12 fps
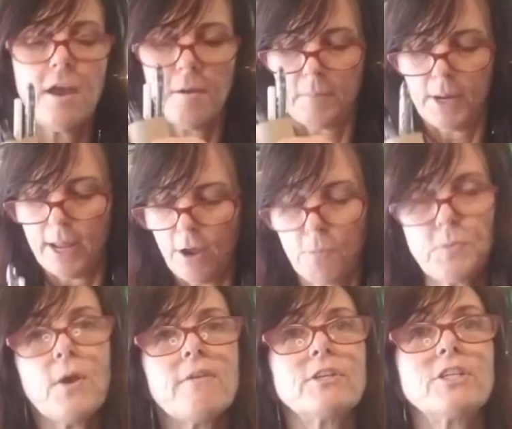But I hope you
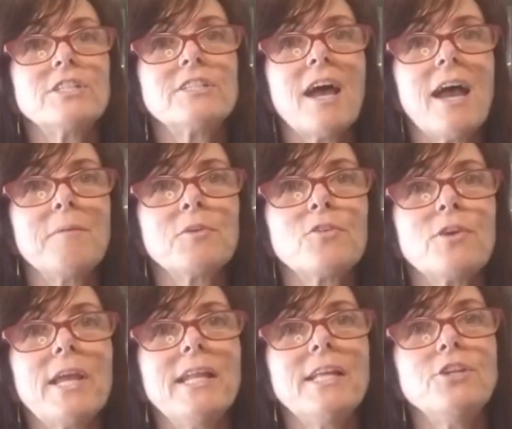have a good time
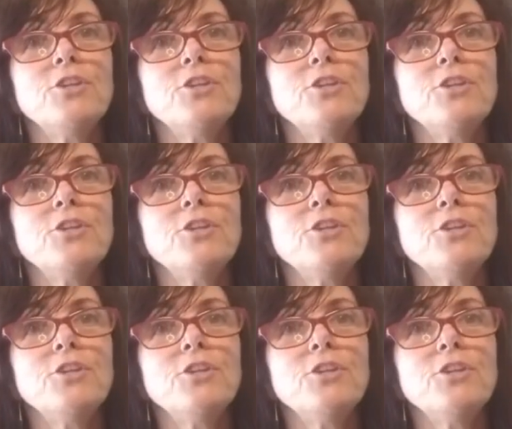creating